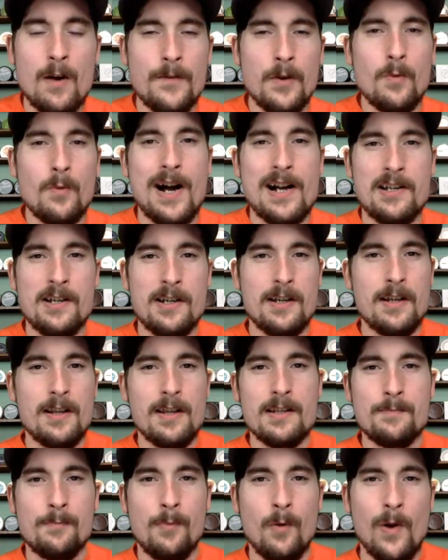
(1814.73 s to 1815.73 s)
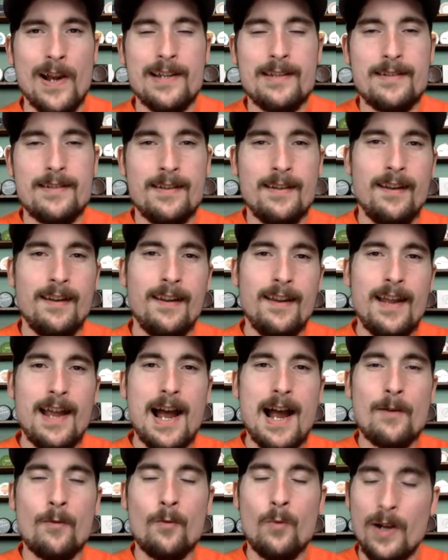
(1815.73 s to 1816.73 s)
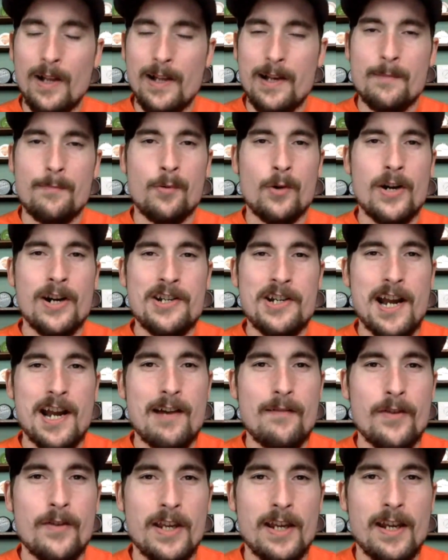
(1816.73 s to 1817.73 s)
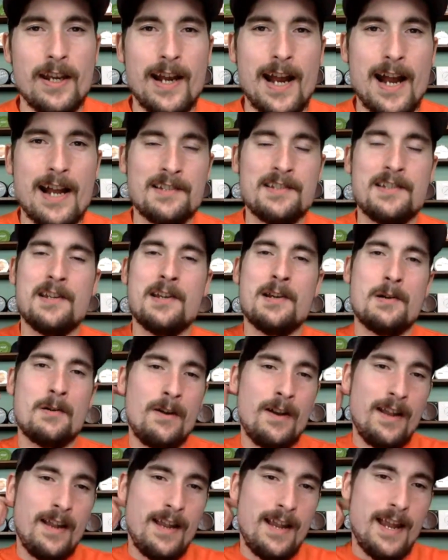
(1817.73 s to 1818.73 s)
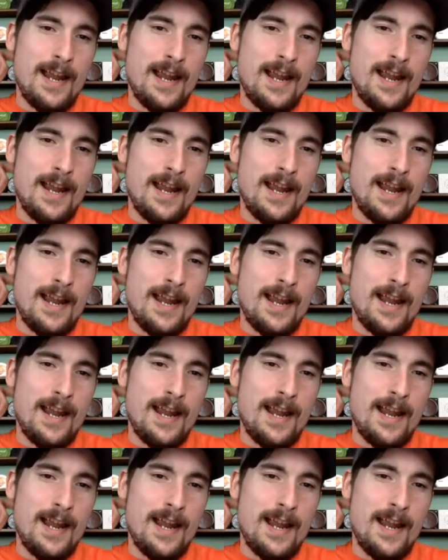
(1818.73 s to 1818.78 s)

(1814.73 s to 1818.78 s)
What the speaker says: If you watch it to this point, I really appreciate everything you guys do.